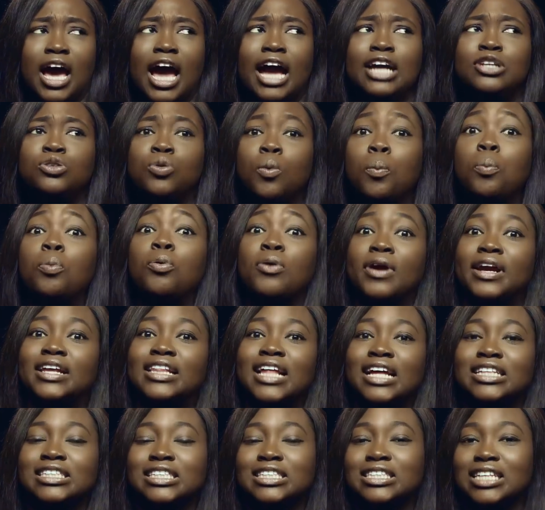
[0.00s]
I do pray
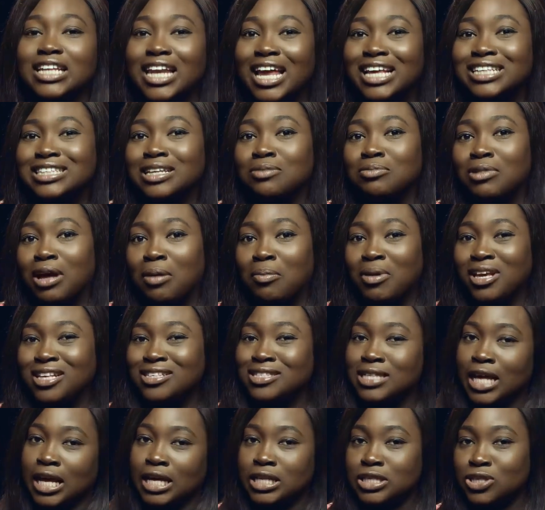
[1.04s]
that it's a last name that
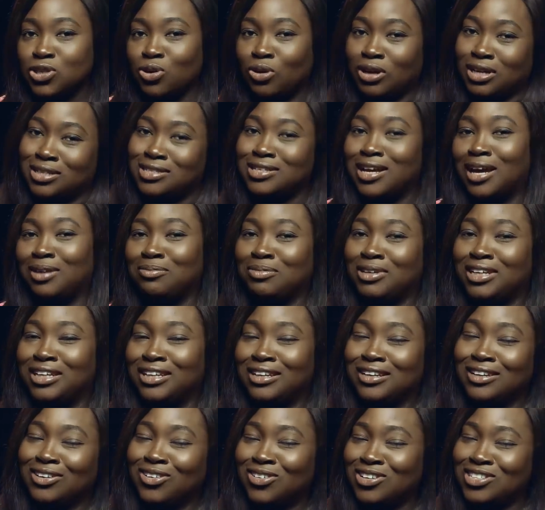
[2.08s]
makes sense. You understand
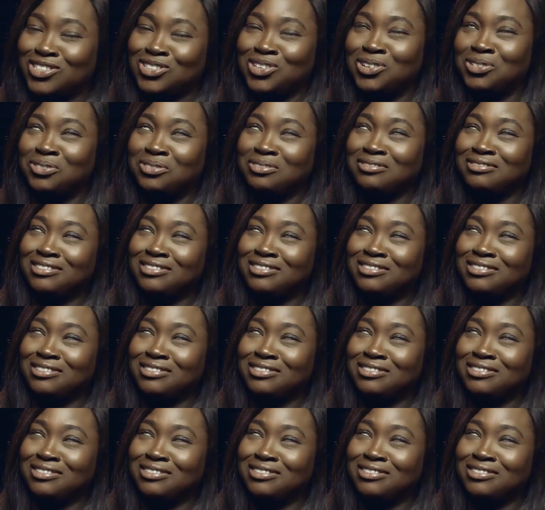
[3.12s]
me? Because, you know,